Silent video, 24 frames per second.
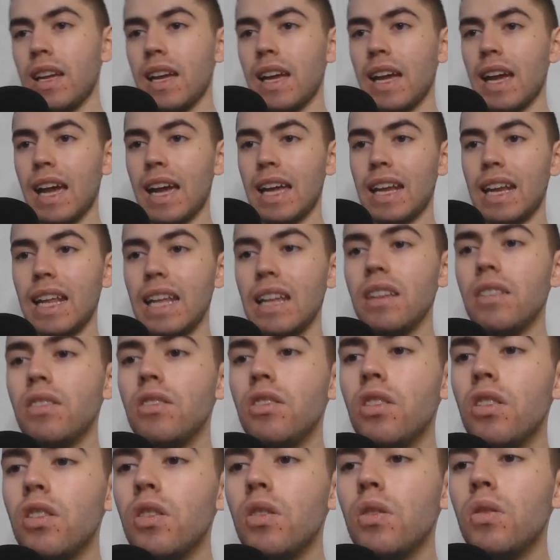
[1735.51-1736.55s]
And
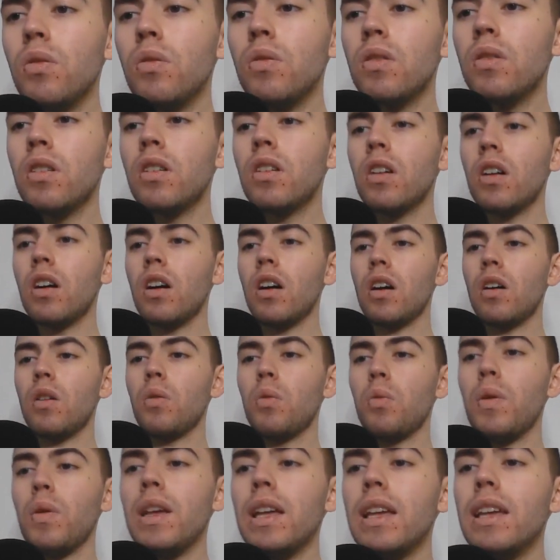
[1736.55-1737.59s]
into a
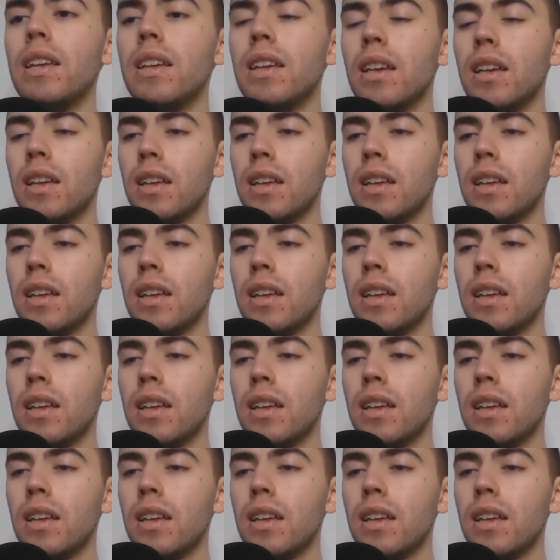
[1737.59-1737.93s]
week